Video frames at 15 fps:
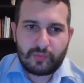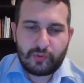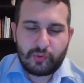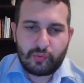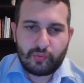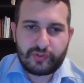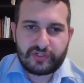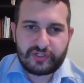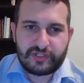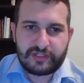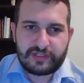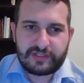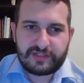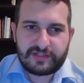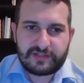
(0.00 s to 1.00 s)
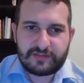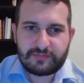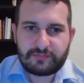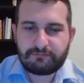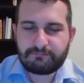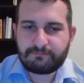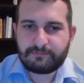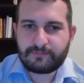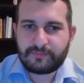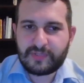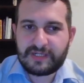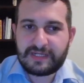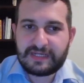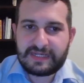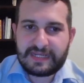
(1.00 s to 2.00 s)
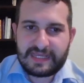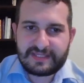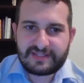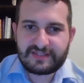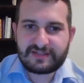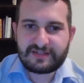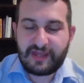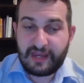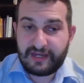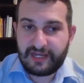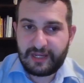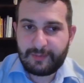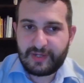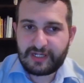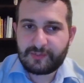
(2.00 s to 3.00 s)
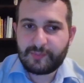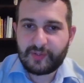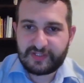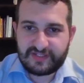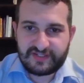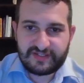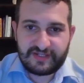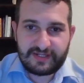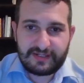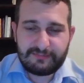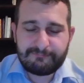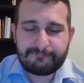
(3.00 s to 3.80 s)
which is less dynamic but still